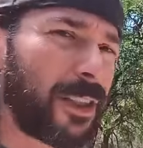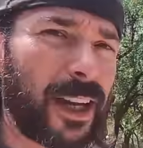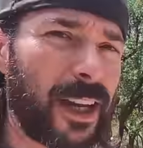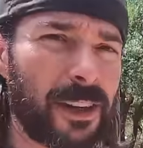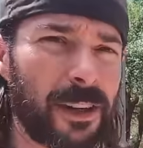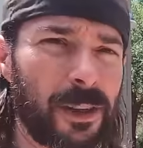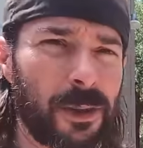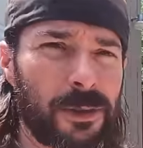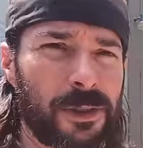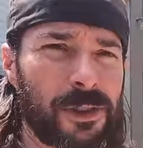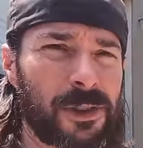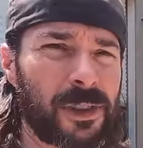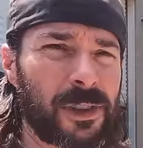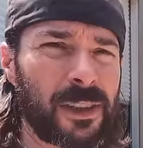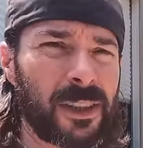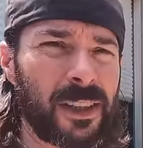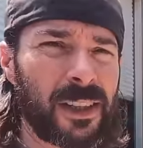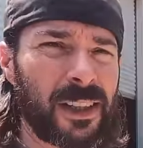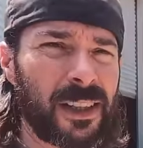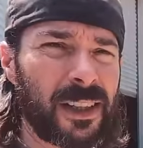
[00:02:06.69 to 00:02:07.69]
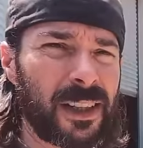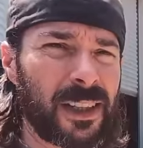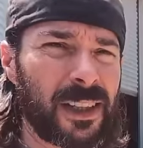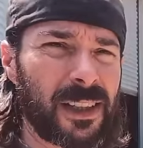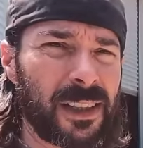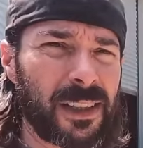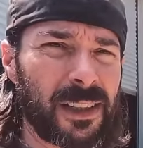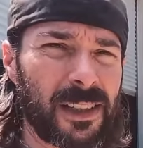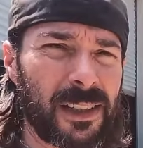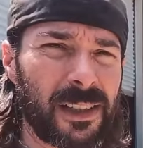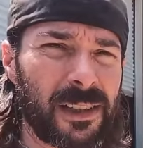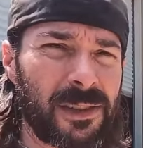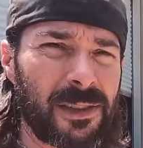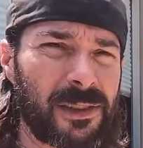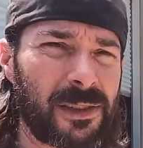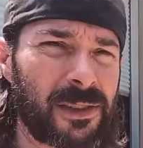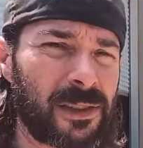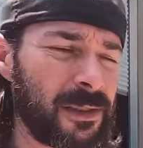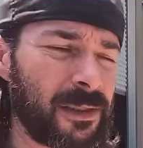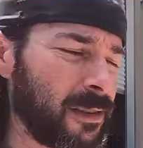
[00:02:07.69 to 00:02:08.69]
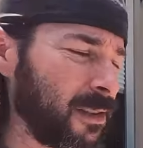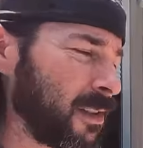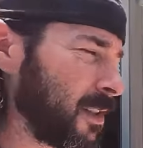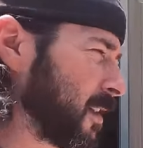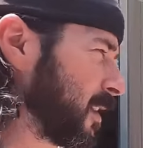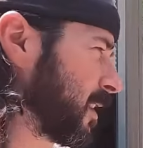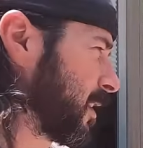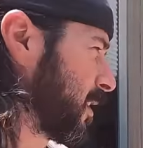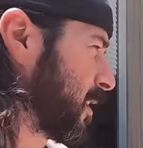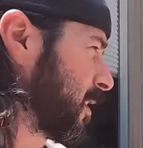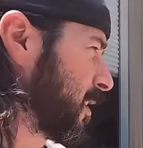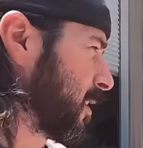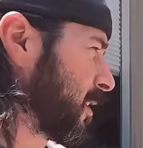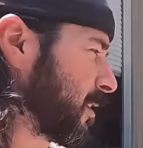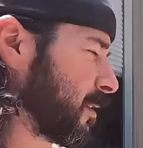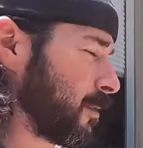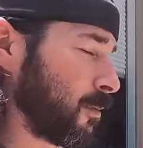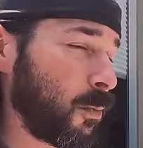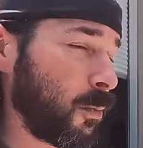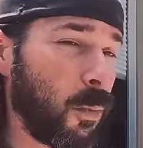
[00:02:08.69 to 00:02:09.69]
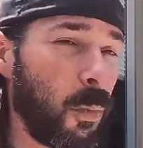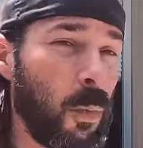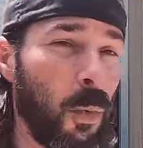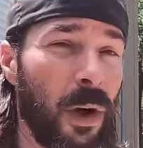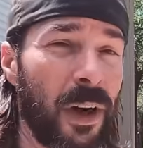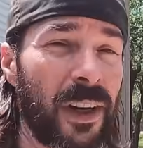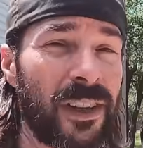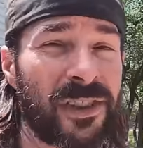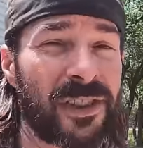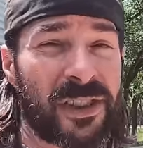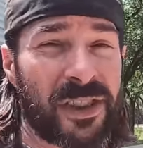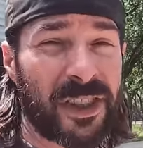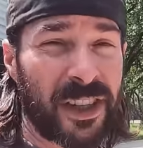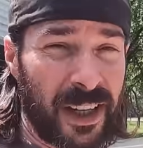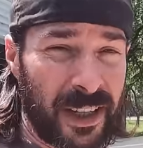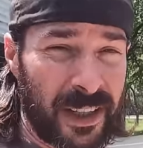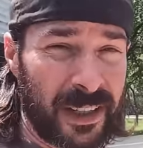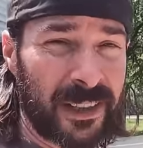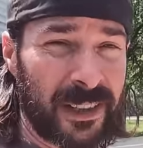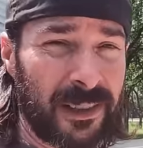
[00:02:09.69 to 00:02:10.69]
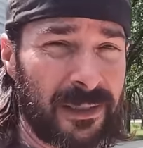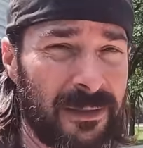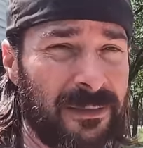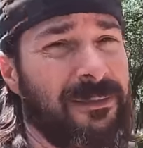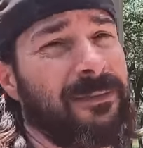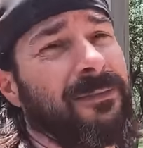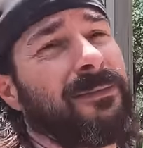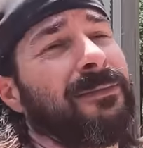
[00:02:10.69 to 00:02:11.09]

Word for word: Thanos is, was done.